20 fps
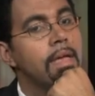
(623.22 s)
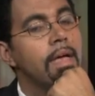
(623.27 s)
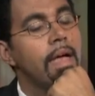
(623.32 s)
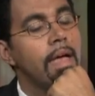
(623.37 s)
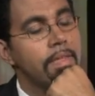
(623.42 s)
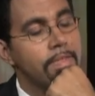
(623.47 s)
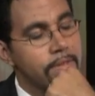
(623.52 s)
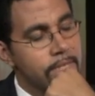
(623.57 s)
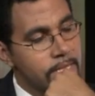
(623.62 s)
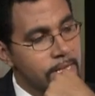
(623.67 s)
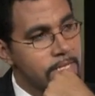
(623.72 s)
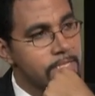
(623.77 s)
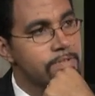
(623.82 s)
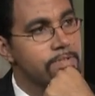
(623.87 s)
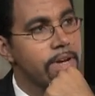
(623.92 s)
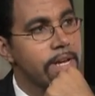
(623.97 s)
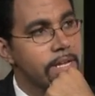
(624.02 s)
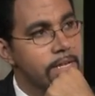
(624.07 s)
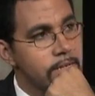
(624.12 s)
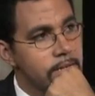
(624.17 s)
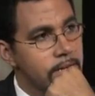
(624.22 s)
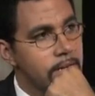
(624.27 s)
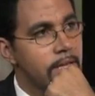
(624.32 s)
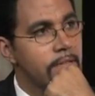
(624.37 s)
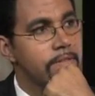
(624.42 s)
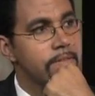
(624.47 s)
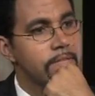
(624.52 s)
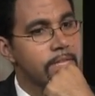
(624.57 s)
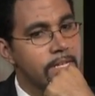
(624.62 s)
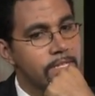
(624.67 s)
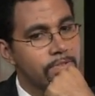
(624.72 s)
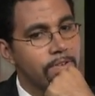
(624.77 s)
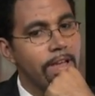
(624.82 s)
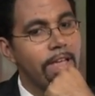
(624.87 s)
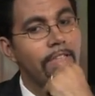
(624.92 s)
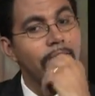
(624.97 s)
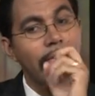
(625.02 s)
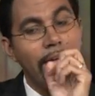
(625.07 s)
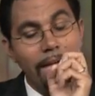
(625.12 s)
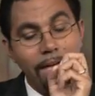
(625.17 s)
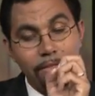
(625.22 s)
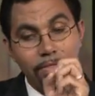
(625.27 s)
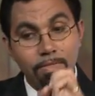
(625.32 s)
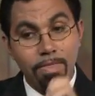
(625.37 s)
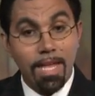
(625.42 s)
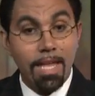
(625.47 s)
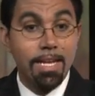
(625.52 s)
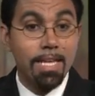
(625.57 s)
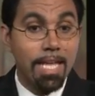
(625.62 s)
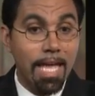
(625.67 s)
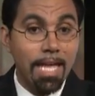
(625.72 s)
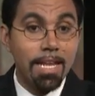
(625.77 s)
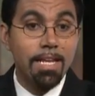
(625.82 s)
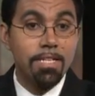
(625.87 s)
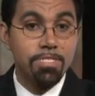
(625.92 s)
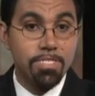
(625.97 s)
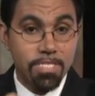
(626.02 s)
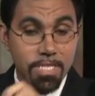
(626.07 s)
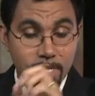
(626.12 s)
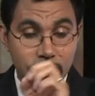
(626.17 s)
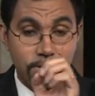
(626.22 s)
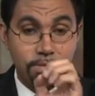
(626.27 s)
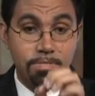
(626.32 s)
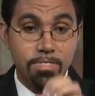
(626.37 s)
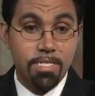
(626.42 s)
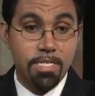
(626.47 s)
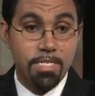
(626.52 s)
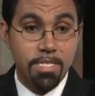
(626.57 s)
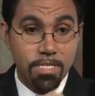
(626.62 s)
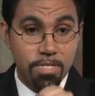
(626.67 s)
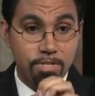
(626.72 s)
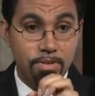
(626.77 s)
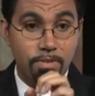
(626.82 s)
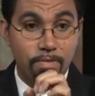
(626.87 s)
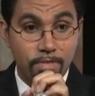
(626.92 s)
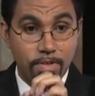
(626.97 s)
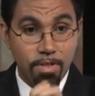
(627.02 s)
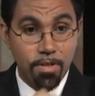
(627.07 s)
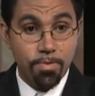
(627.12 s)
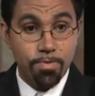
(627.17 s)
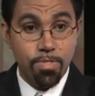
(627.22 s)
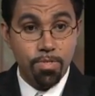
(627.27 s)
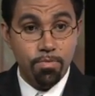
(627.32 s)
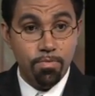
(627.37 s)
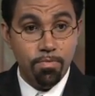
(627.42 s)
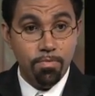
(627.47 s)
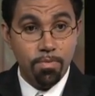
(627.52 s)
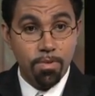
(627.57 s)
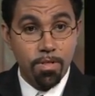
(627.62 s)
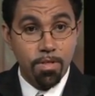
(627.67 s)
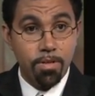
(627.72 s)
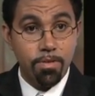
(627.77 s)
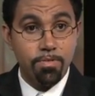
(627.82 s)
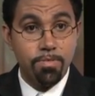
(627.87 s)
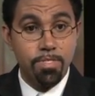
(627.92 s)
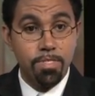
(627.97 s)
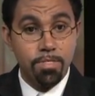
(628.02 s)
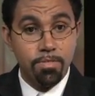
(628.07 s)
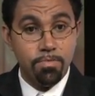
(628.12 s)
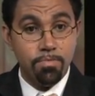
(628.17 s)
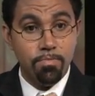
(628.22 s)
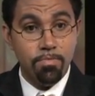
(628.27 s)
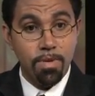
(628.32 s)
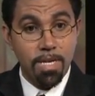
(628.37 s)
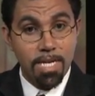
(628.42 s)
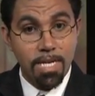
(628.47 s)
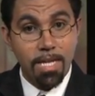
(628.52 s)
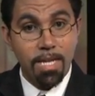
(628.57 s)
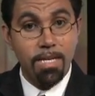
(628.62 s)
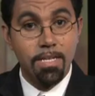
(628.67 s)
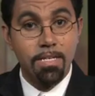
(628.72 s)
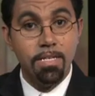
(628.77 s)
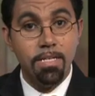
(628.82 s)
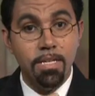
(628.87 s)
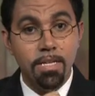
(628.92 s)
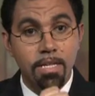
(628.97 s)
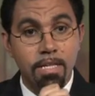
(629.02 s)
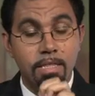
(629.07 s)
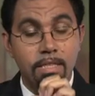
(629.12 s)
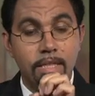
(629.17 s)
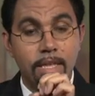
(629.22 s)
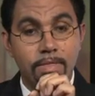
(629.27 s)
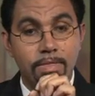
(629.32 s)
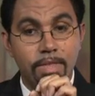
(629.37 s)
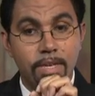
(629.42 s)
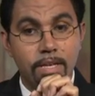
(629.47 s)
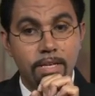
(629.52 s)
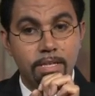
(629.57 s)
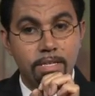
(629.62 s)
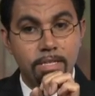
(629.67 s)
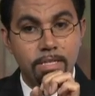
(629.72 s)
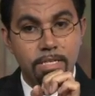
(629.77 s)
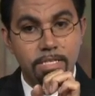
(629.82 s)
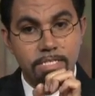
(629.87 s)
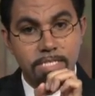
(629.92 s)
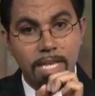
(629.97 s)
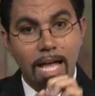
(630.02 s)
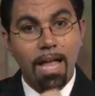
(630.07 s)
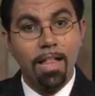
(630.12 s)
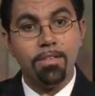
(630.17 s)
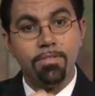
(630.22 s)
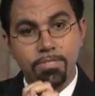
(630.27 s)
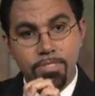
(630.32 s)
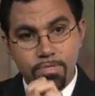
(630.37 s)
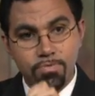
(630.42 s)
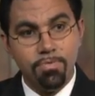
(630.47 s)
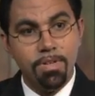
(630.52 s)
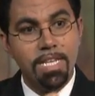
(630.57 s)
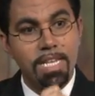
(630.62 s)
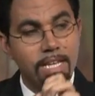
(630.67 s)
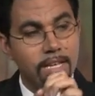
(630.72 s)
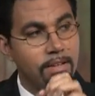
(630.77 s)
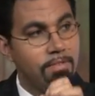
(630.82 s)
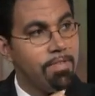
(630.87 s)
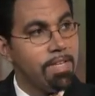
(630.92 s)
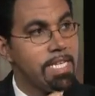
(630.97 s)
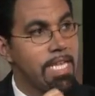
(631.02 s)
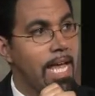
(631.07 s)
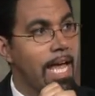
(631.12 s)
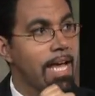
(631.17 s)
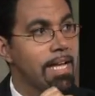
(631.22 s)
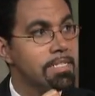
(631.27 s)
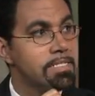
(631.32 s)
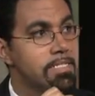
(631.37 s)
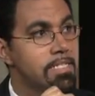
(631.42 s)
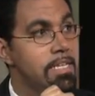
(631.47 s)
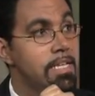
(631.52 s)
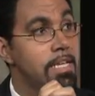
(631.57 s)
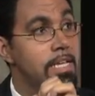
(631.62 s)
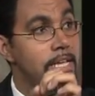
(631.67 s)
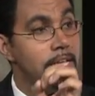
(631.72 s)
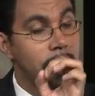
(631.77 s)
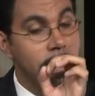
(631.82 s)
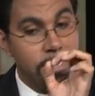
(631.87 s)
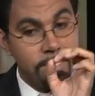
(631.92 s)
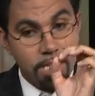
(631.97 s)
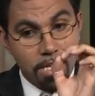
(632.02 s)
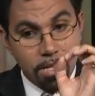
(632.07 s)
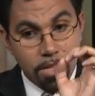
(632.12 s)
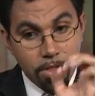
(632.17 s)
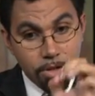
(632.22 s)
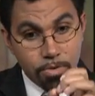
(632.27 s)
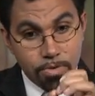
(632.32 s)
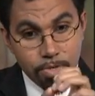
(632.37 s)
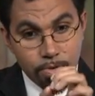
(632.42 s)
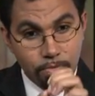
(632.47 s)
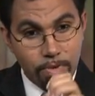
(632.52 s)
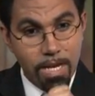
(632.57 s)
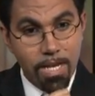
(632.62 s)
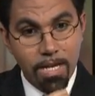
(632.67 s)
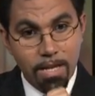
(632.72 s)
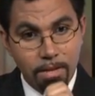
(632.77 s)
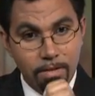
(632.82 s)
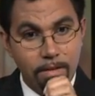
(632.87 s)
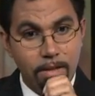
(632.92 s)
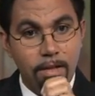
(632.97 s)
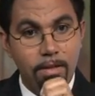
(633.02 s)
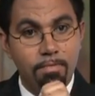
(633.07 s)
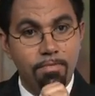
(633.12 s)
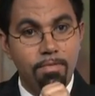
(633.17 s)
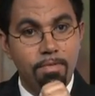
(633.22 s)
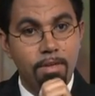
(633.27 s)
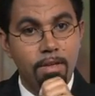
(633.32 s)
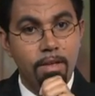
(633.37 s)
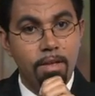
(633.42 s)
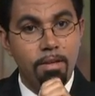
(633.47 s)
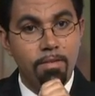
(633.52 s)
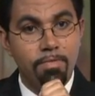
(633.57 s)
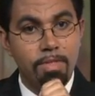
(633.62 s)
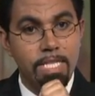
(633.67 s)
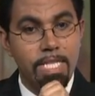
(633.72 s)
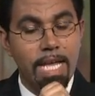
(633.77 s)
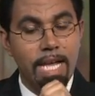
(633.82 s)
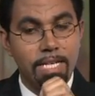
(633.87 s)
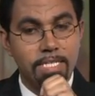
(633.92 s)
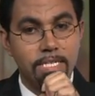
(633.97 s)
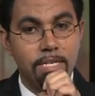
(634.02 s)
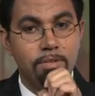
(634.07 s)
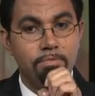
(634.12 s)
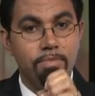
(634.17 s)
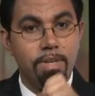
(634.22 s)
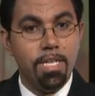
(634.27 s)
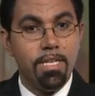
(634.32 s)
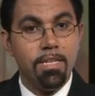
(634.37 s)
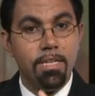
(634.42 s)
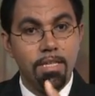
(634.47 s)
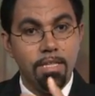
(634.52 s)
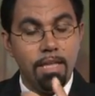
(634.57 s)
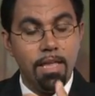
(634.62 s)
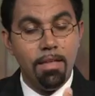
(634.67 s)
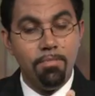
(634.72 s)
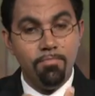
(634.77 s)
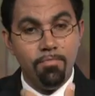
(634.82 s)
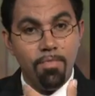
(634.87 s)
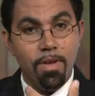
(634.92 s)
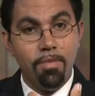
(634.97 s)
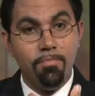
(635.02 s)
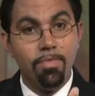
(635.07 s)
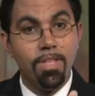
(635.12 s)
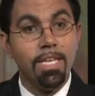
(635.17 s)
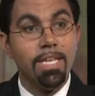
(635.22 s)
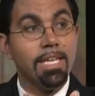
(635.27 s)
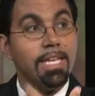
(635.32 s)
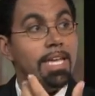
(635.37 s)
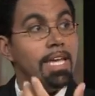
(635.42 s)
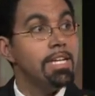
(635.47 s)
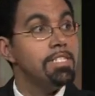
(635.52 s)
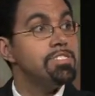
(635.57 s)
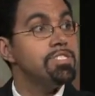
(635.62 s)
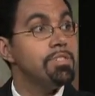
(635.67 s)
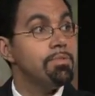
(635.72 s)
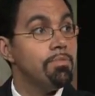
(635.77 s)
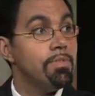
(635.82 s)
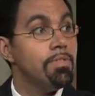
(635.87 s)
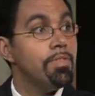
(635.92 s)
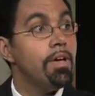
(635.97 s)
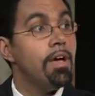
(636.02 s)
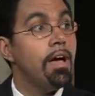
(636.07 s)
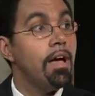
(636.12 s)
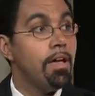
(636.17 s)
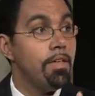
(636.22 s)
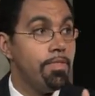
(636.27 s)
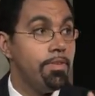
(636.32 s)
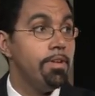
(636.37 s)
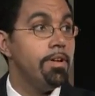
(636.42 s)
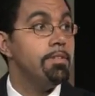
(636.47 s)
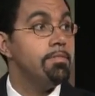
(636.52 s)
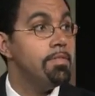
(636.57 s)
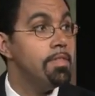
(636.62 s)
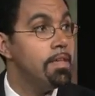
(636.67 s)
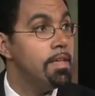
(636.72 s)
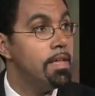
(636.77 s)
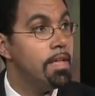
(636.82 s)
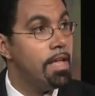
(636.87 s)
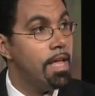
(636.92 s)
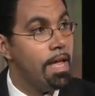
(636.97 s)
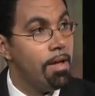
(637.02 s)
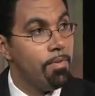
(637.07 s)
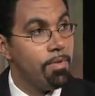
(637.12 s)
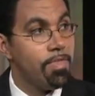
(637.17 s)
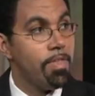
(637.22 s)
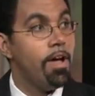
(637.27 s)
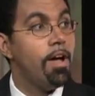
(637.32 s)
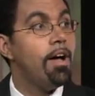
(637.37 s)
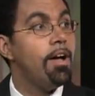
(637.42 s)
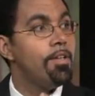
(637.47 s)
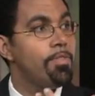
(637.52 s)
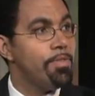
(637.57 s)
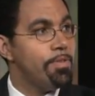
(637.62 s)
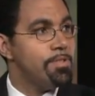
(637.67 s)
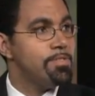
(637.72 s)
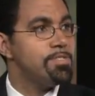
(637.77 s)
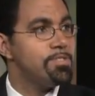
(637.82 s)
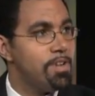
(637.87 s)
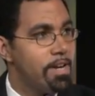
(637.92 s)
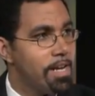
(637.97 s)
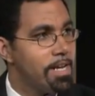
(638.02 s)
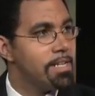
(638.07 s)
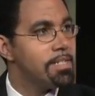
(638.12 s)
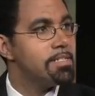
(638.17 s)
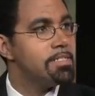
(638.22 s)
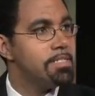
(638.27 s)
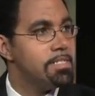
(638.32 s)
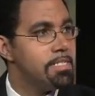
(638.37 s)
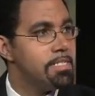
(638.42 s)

I think that's right. I think that's right. And that again, I just think goes to this issue of close reading, that the scholar's reading of a text is a close reading of the text and really engaging with the author and what the author's trying to